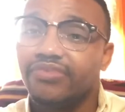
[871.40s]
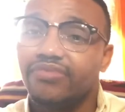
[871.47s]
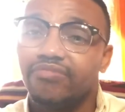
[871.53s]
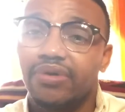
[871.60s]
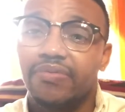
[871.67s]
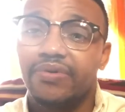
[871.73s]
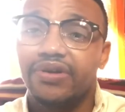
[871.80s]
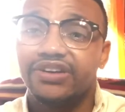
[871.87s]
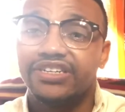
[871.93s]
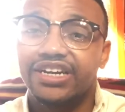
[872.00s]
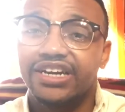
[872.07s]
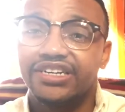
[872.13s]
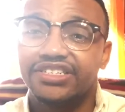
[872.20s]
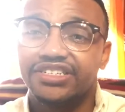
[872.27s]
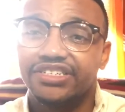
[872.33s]
Burberry
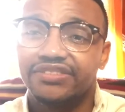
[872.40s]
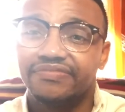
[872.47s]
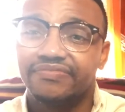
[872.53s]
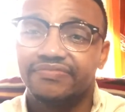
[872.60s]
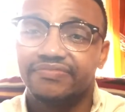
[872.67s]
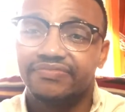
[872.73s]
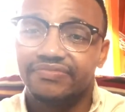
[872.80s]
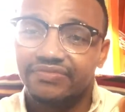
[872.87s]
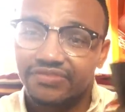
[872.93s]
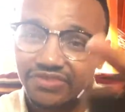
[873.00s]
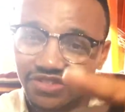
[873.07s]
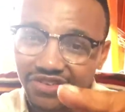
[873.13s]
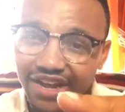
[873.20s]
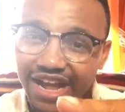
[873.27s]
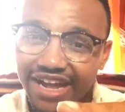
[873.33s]
Touch.
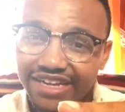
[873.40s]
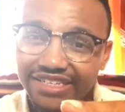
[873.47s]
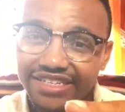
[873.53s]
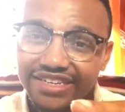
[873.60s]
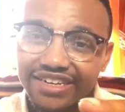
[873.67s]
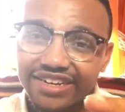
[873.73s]
You guys,